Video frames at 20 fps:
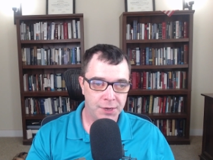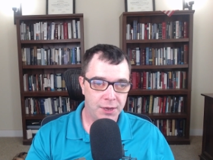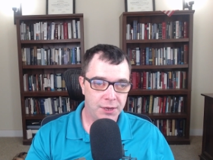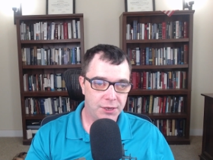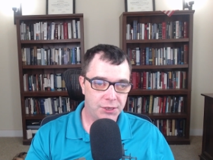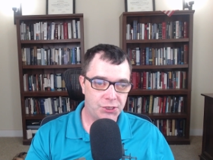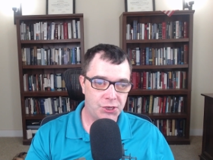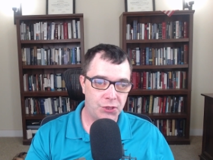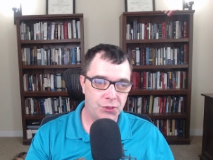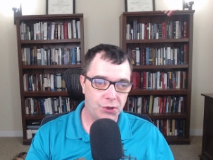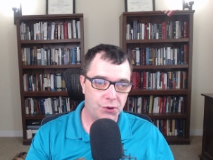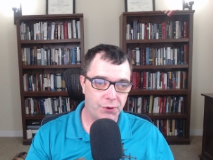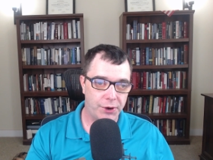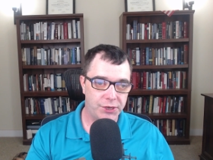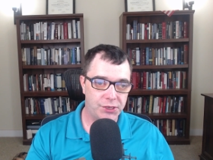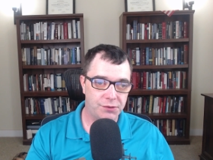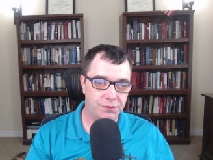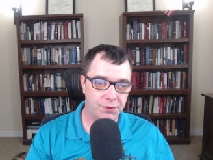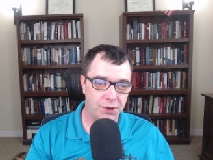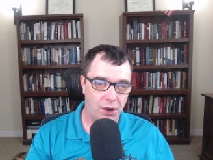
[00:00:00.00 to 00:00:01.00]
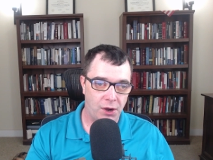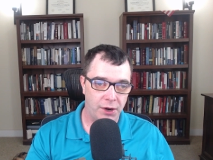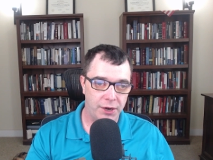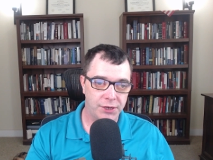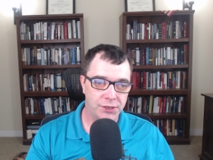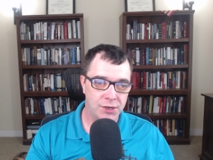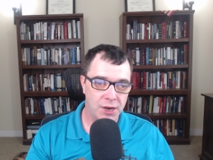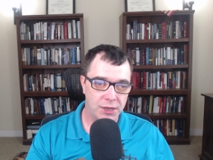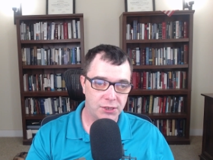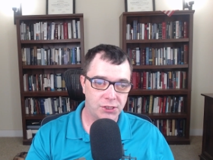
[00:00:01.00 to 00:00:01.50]
See, the grace of God
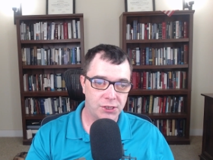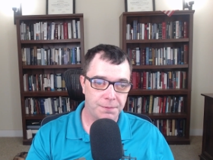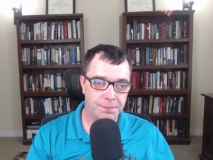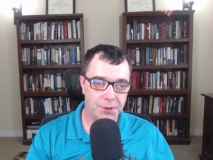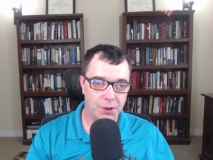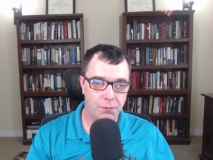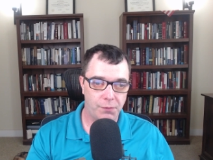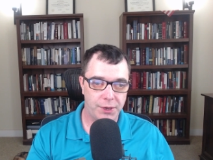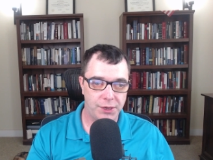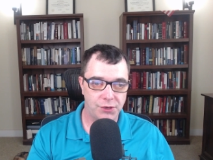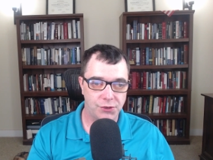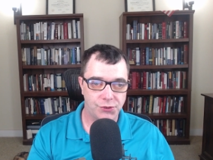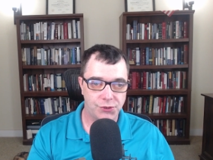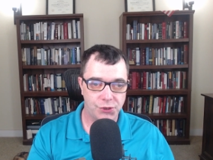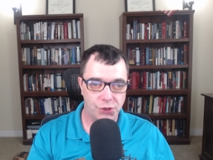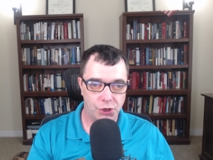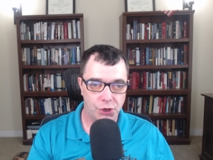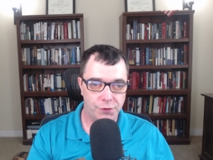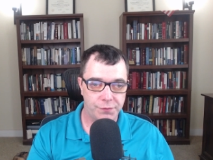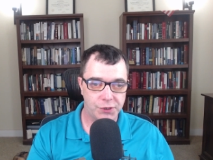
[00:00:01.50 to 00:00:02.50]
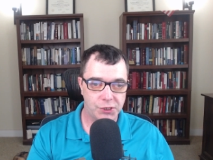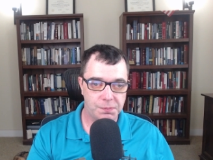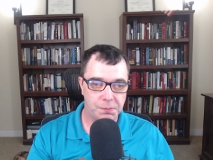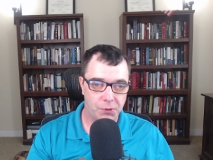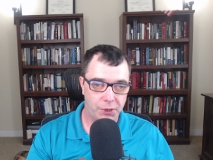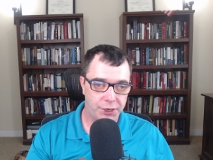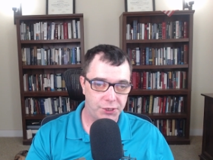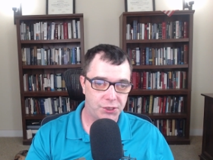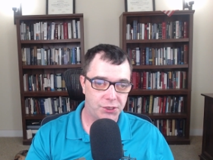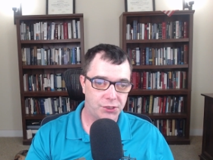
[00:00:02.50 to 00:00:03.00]
is not something we deserve, as
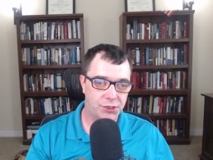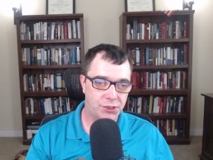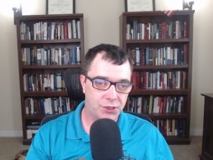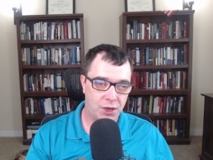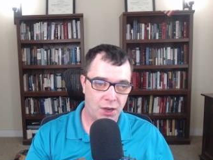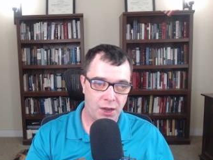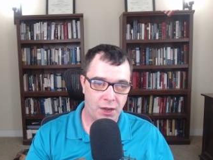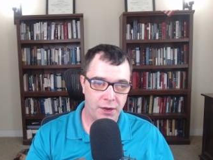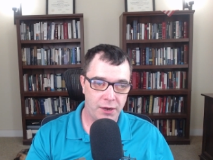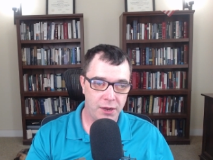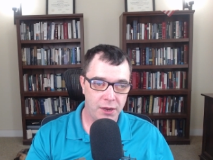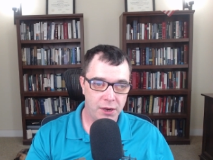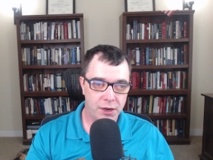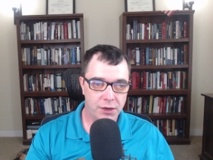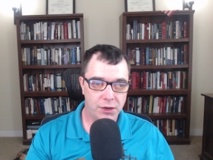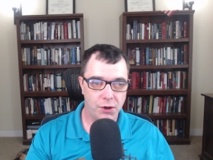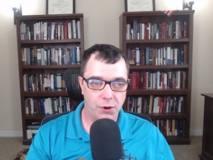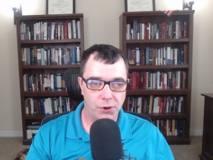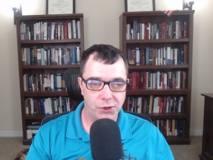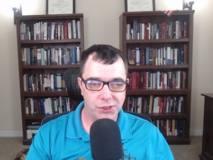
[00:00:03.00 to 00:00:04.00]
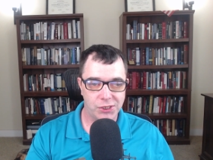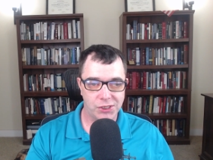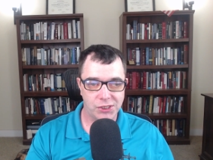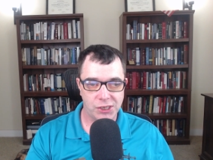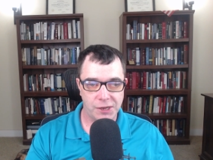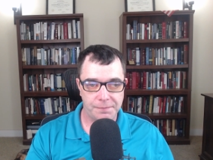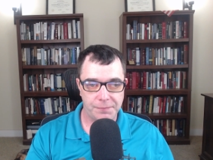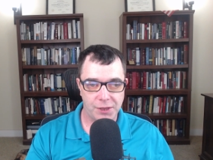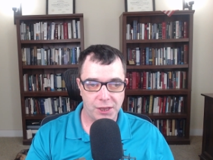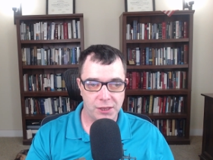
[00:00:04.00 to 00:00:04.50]
Pelagius taught, nor is it
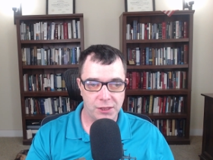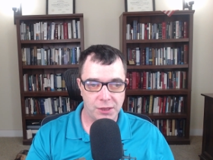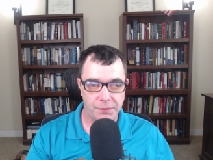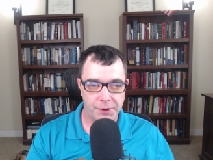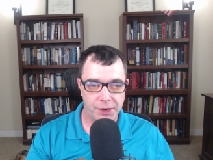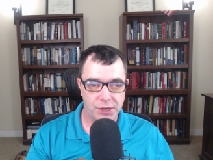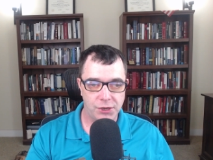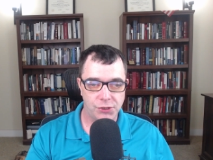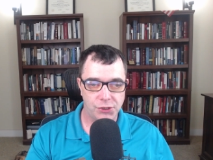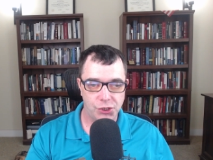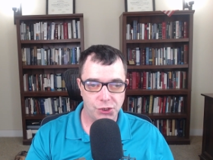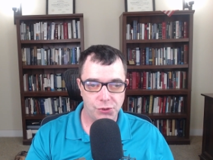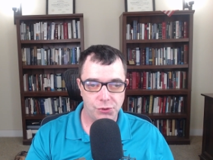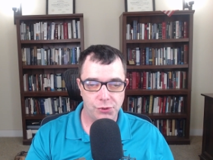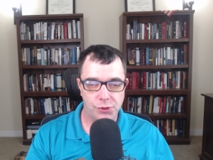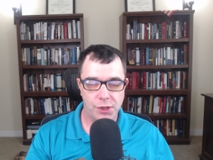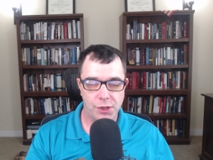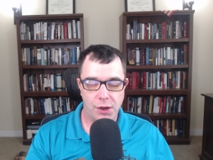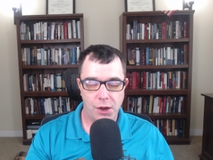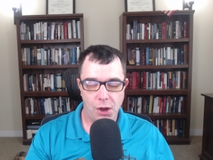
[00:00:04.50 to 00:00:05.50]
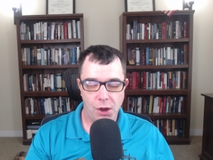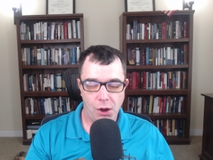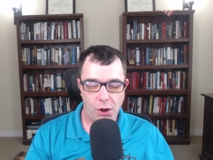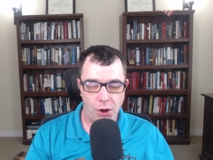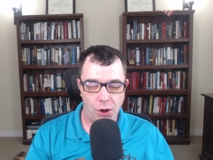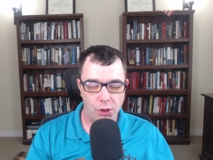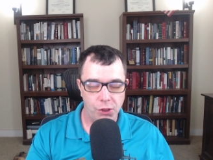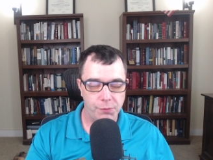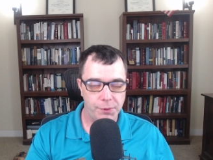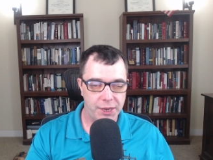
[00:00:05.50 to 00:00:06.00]
something that we can do that,
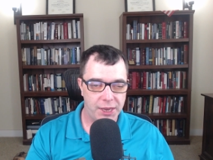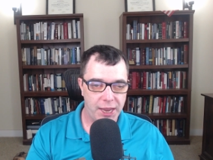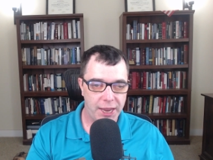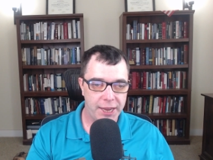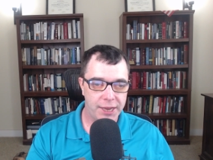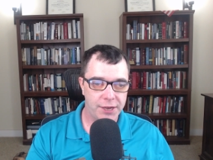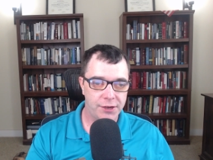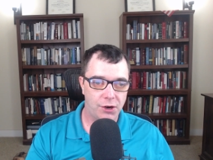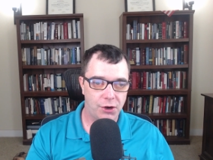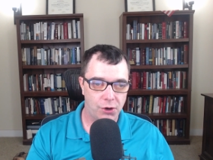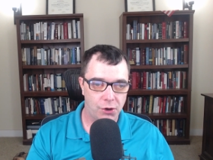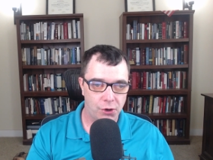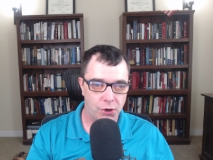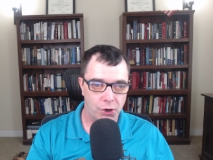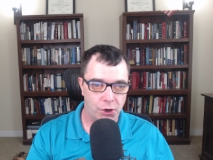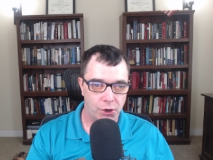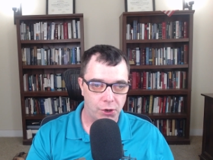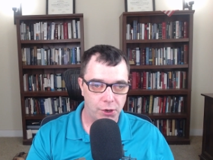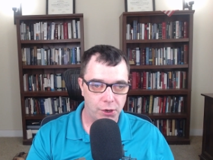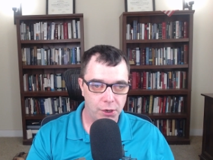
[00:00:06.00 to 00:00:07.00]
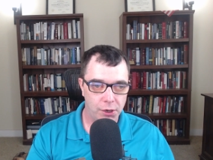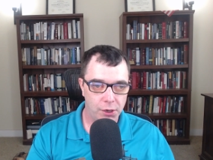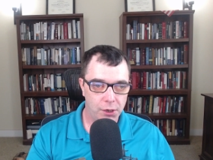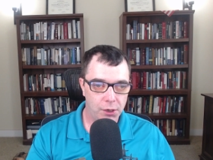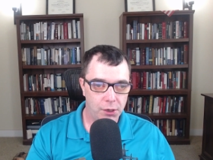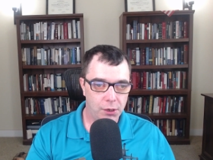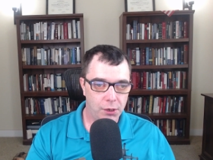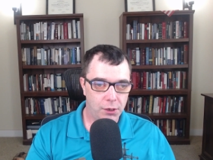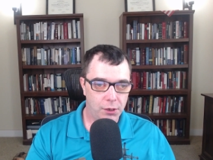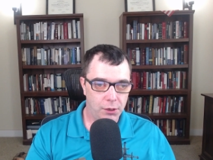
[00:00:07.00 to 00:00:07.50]
all that we can to earn,
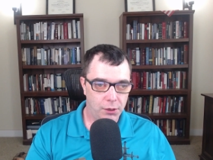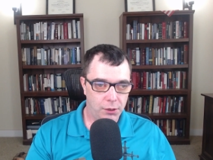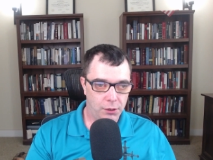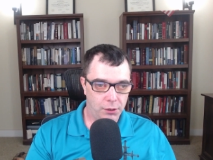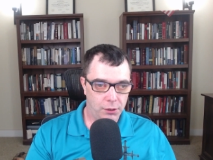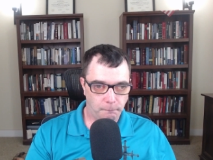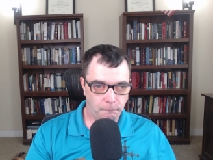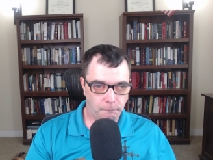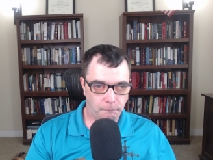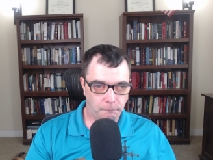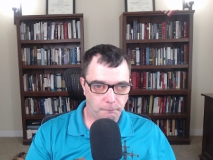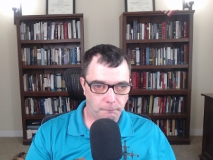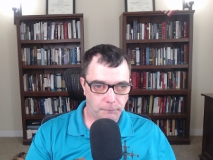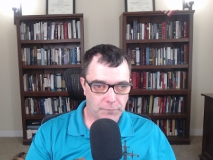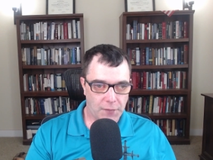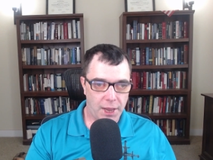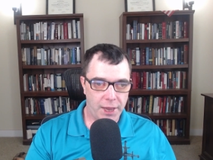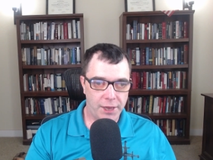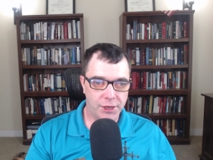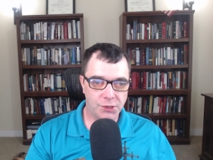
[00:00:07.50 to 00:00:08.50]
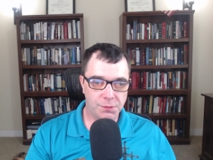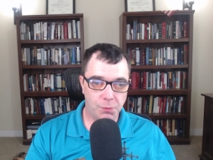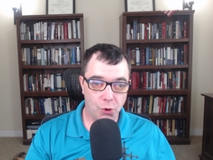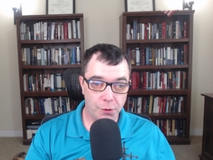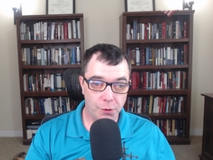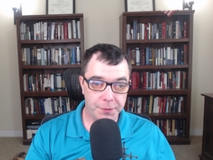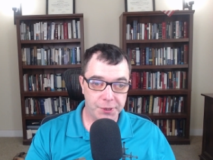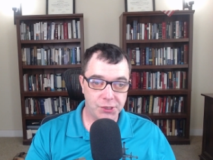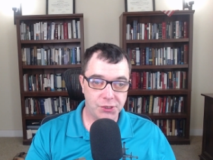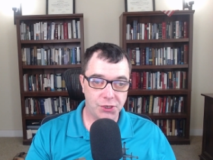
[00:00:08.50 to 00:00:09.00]
as
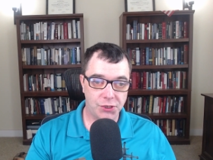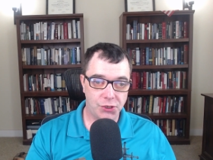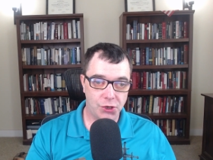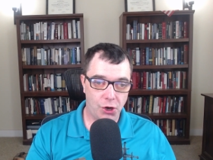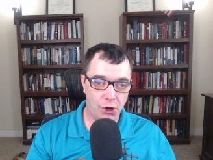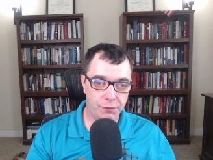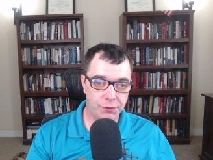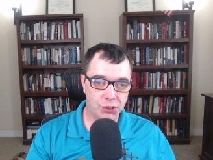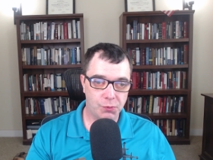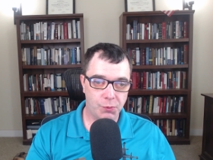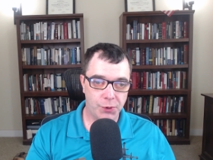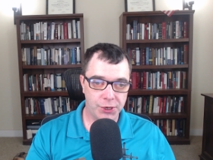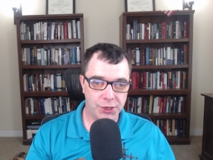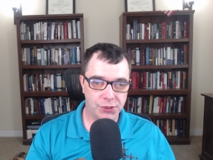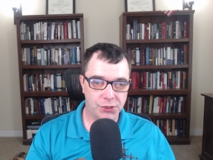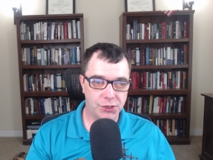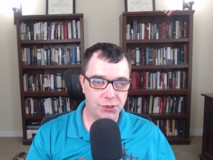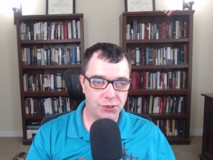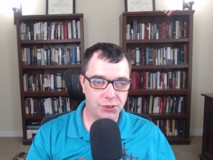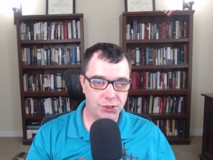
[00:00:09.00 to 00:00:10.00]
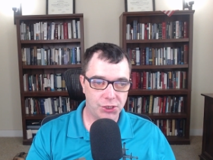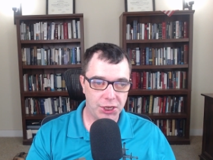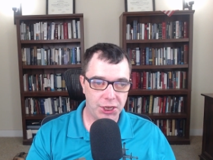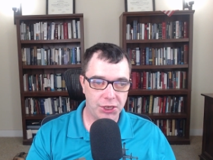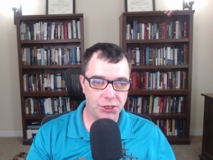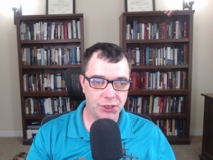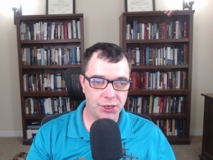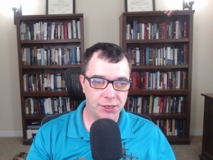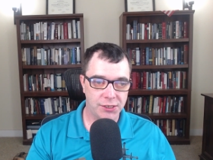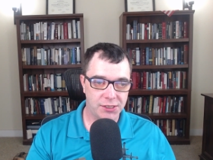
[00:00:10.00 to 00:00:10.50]
Mormons and Jehovah's Witnesses
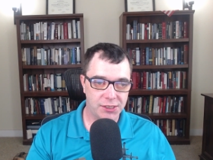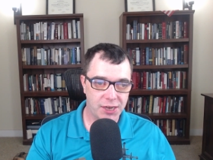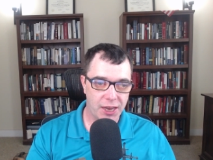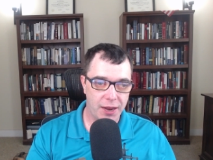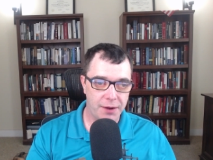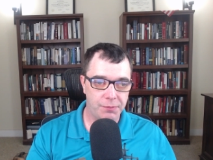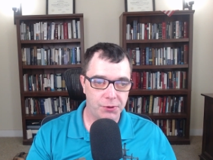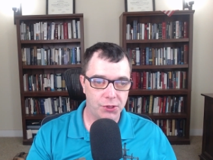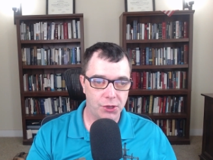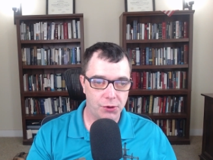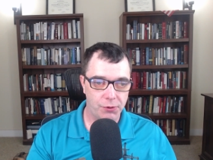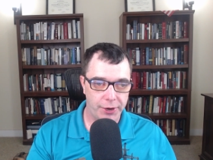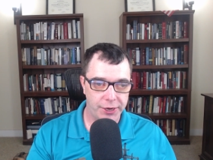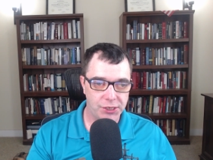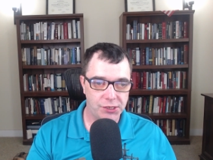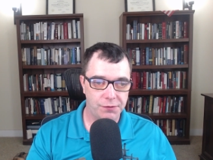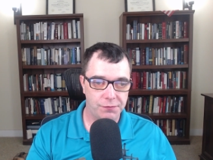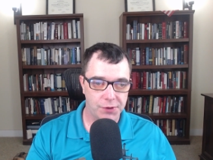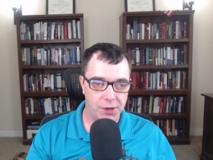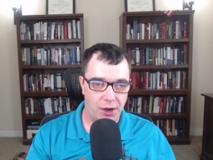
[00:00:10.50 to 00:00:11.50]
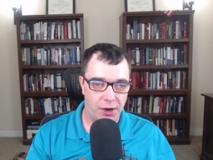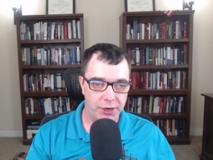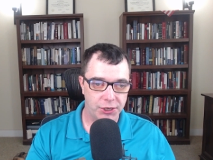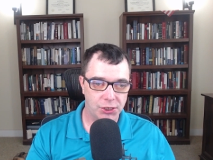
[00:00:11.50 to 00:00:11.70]
teach. Instead, when the grace of God is